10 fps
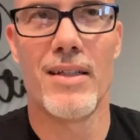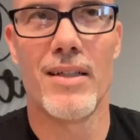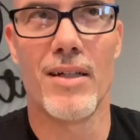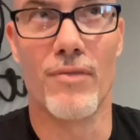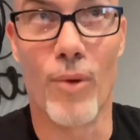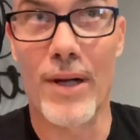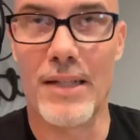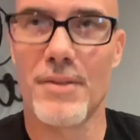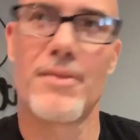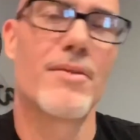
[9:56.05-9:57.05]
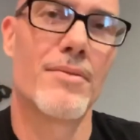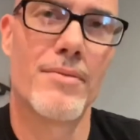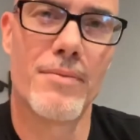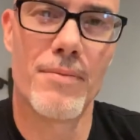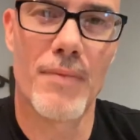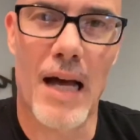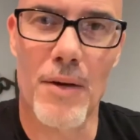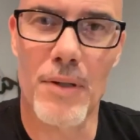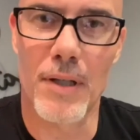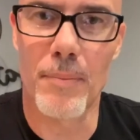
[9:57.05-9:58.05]
avoidance
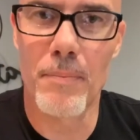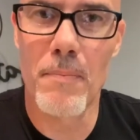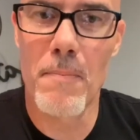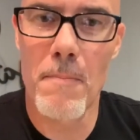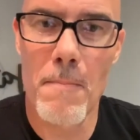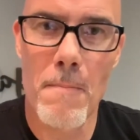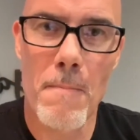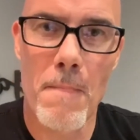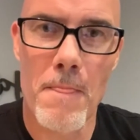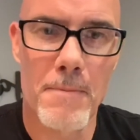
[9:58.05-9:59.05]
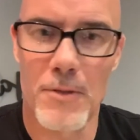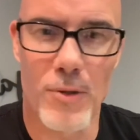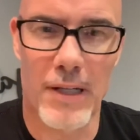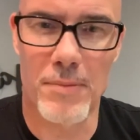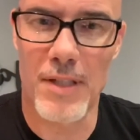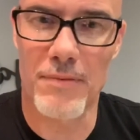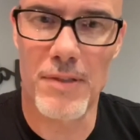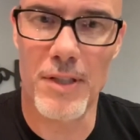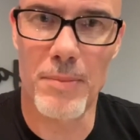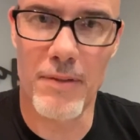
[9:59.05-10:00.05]
outcome. He drank himself to
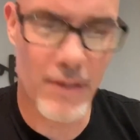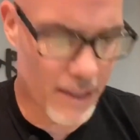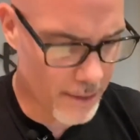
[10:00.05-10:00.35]
sleep every night.